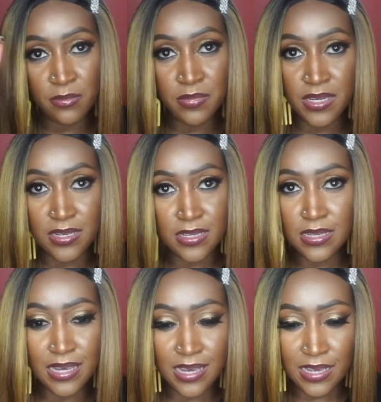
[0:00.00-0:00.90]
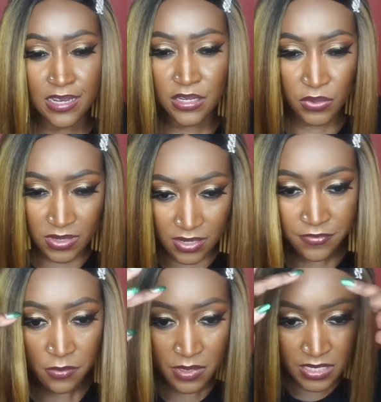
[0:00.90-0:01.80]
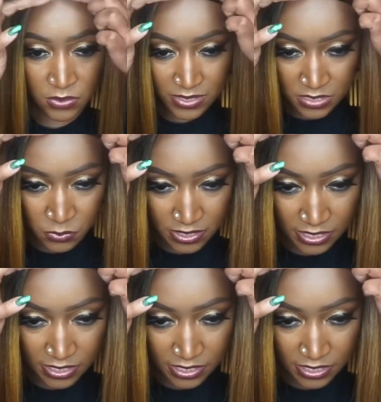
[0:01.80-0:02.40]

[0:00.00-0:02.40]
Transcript: but it didn't do enough for me. So I just went ahead